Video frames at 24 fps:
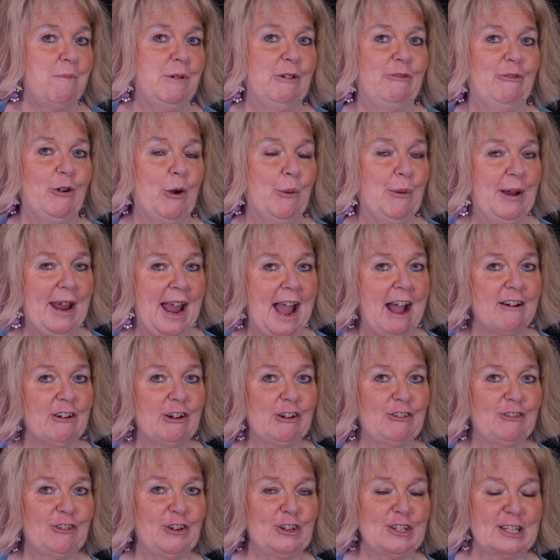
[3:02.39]
before we have
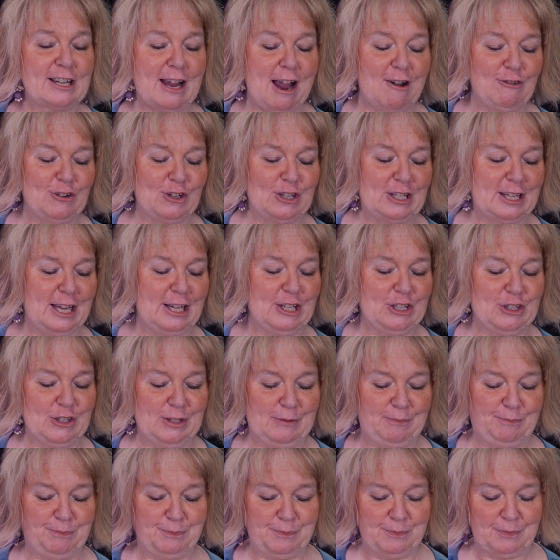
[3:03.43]
our first
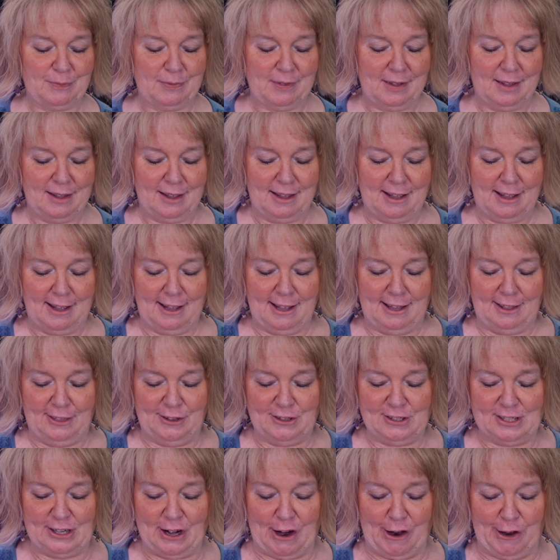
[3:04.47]
conversation.
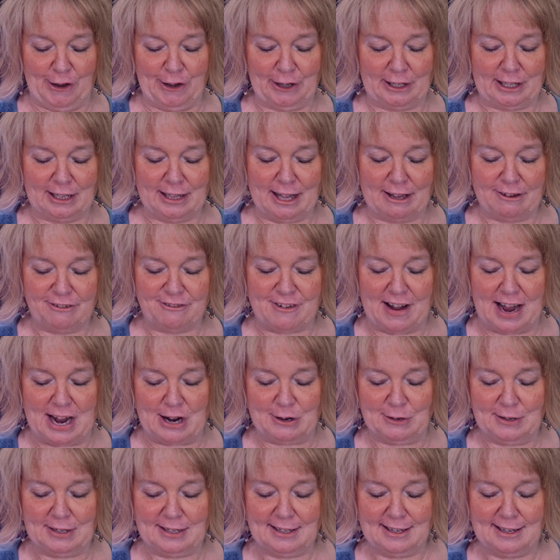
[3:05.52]
There's an article I
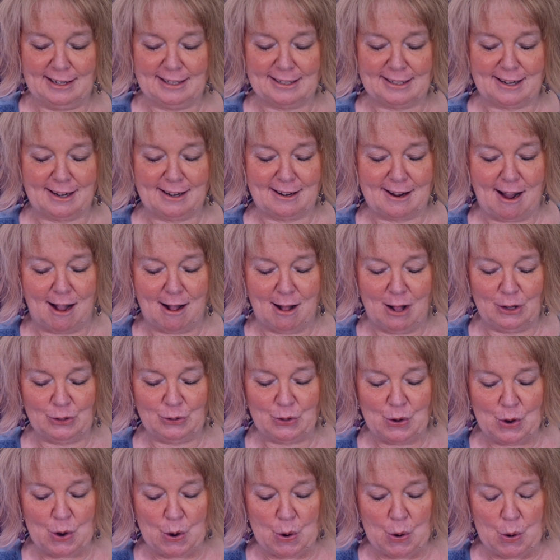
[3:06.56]
found. It's
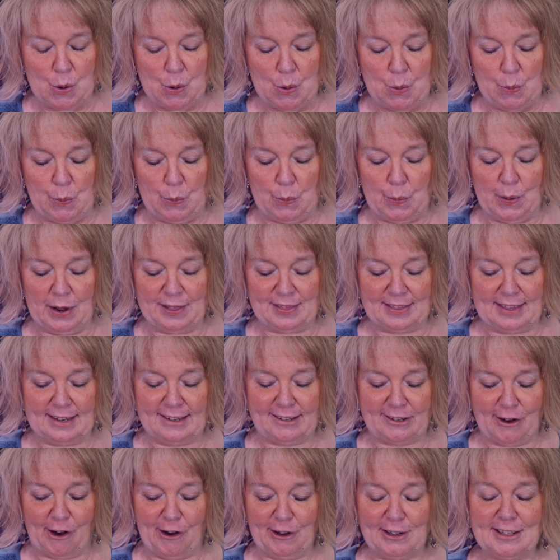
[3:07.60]
called "What the
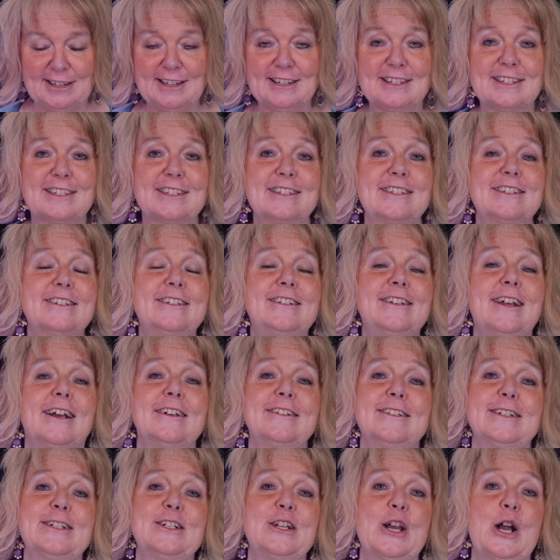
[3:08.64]
Darkness
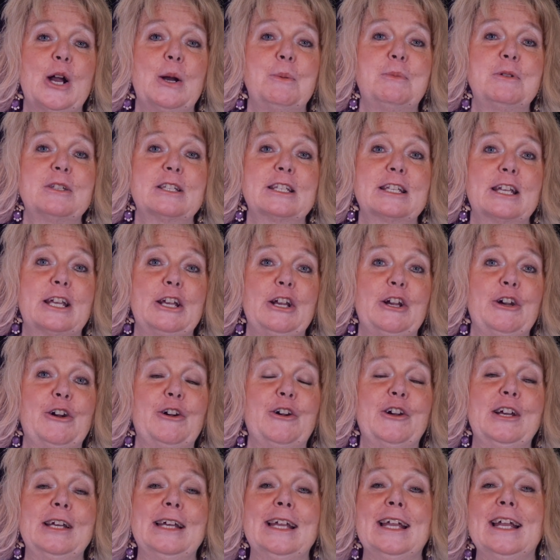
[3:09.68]
Doesn't
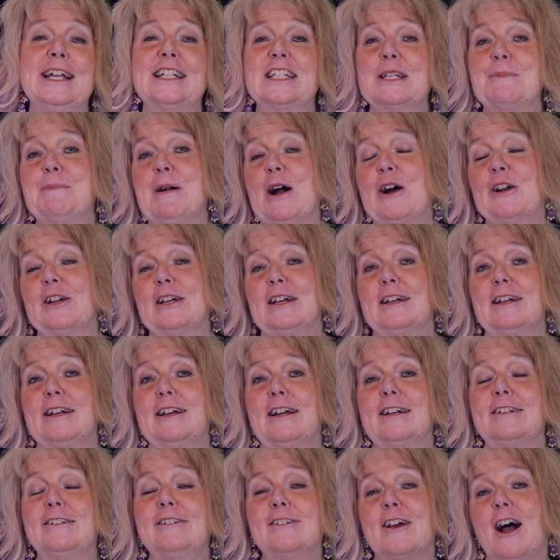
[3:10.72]
Obscure." And it's about
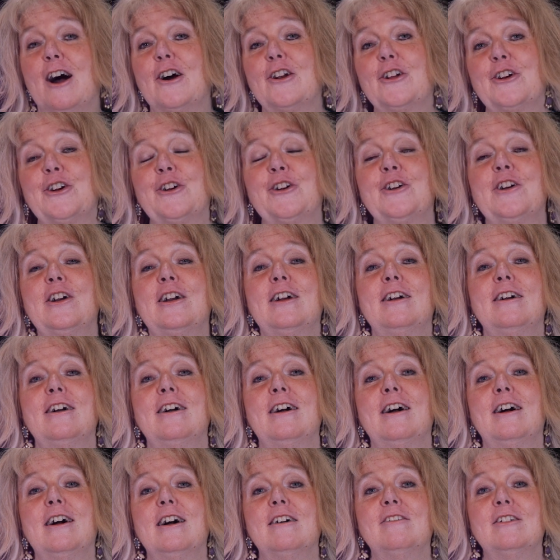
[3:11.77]
a daughter
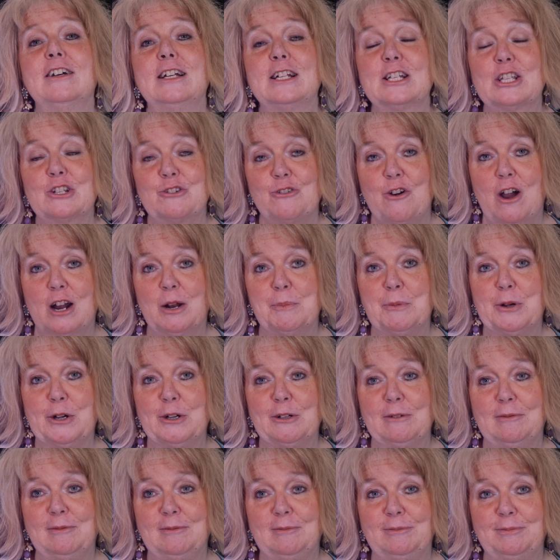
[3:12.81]
of an
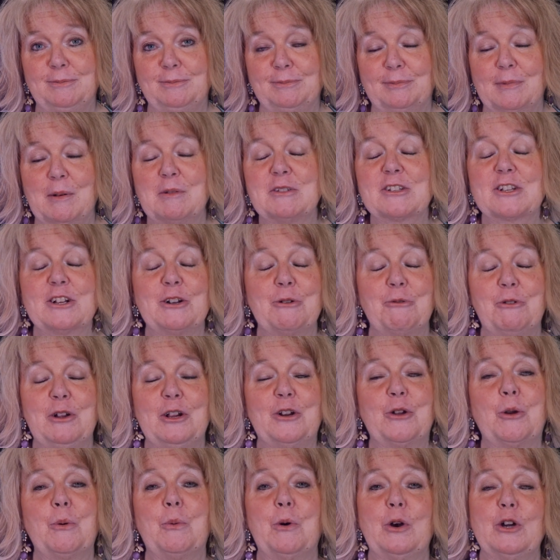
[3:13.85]
astronomer. I'm just going to
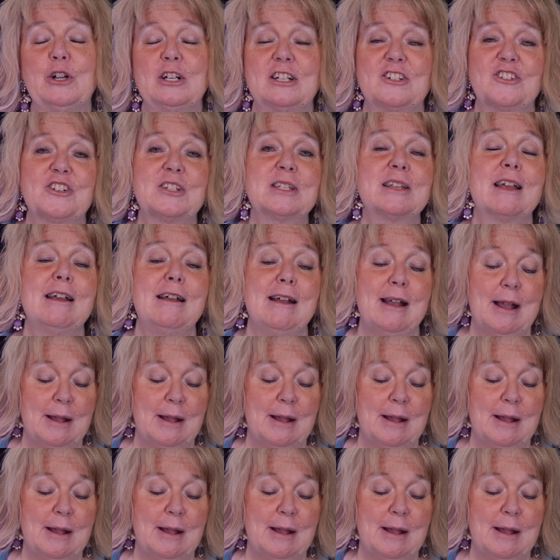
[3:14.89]
read her words, just